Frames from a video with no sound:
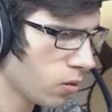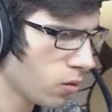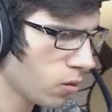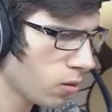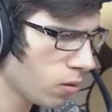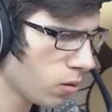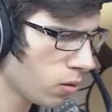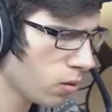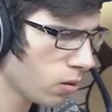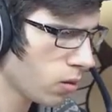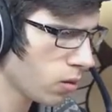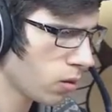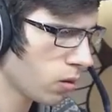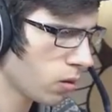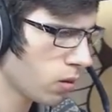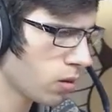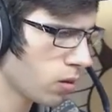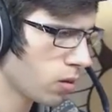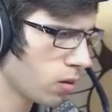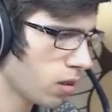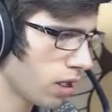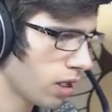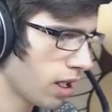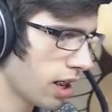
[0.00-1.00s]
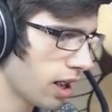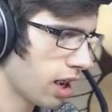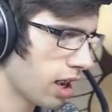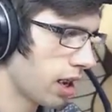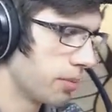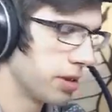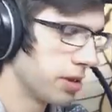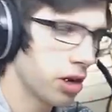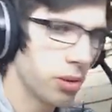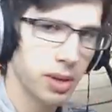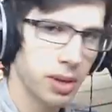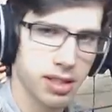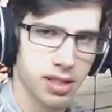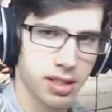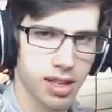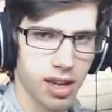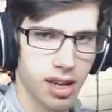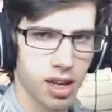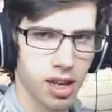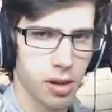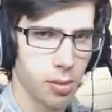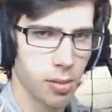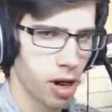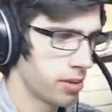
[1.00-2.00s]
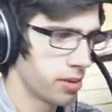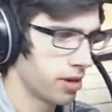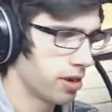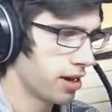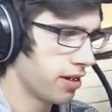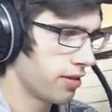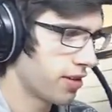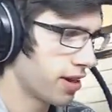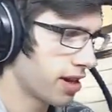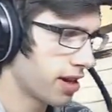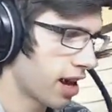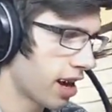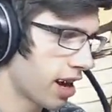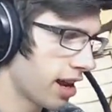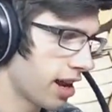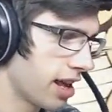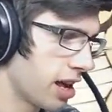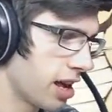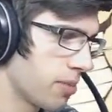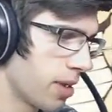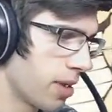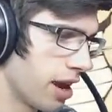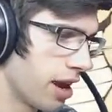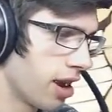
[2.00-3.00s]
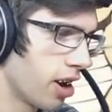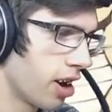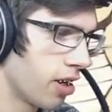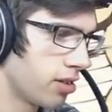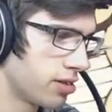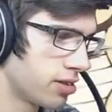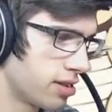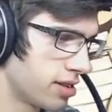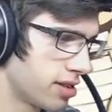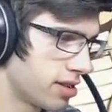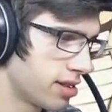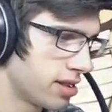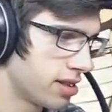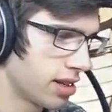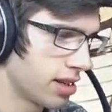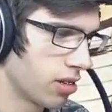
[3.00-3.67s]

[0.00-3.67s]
I'm a little bit sick at the moment. If you can't hear, my nose is